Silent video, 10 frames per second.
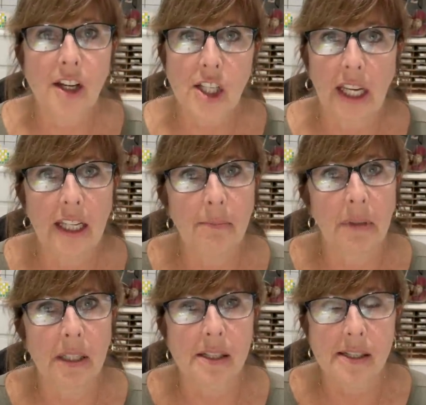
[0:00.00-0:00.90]
Gosh, eight
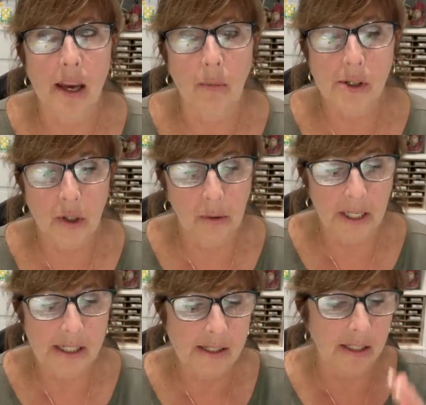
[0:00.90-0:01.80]
minutes, that was
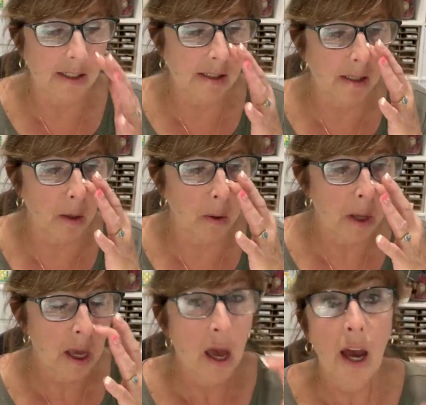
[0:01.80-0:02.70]
crazy. So
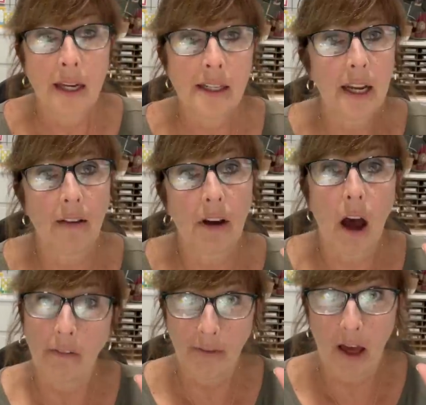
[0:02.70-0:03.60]
I didn't have a
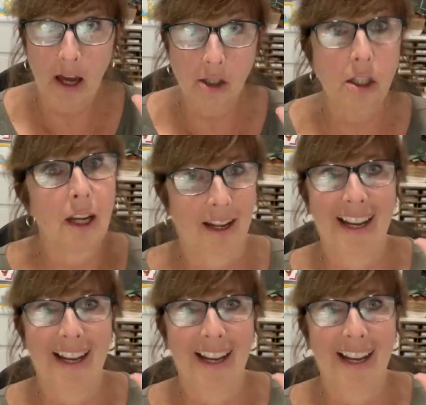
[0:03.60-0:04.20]
hot flash.